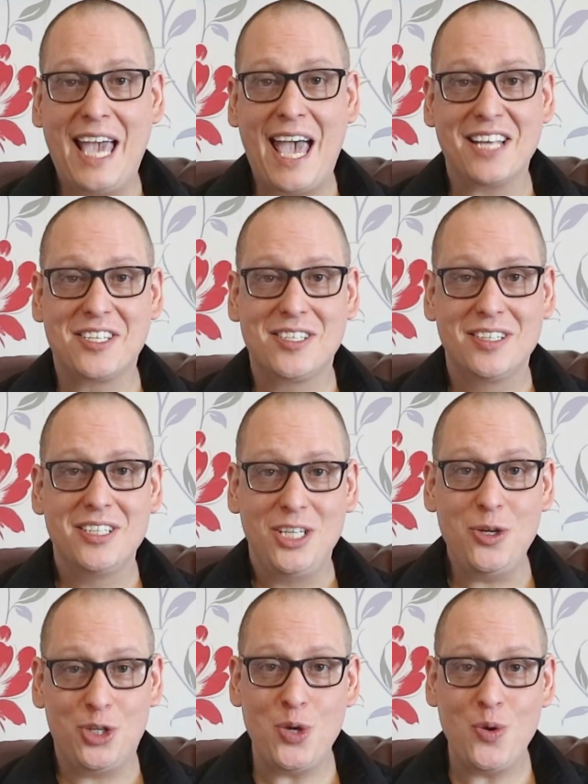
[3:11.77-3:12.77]
Yes,
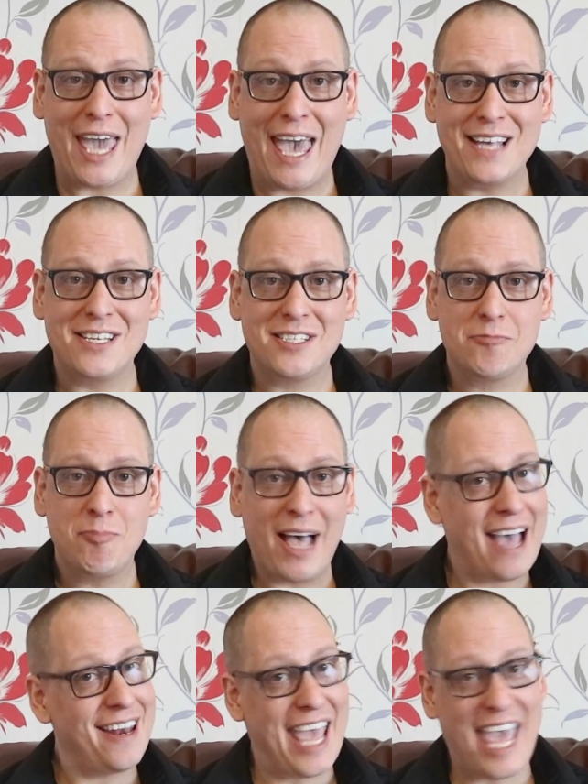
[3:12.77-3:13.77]
you do guess,
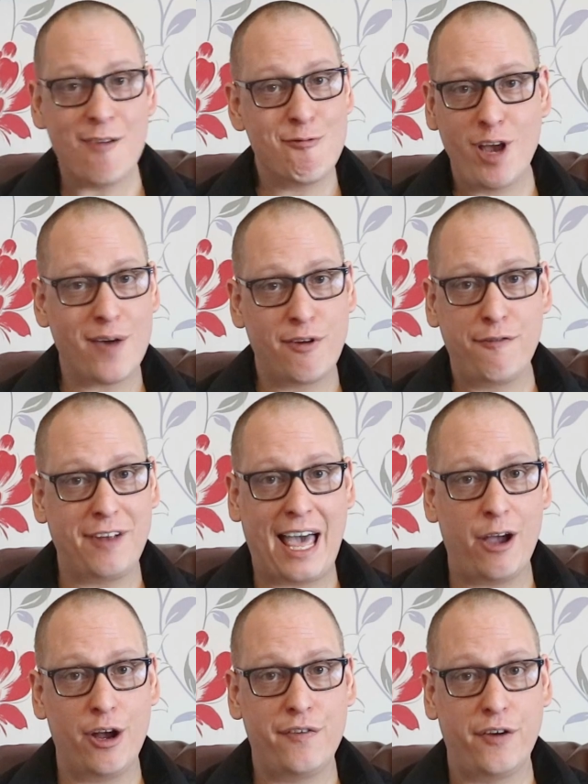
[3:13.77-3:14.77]
and every other
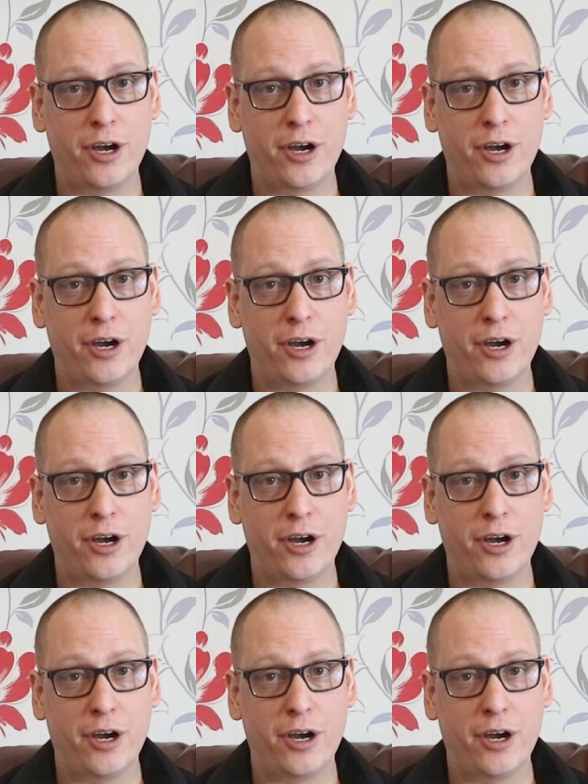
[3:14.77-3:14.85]
flat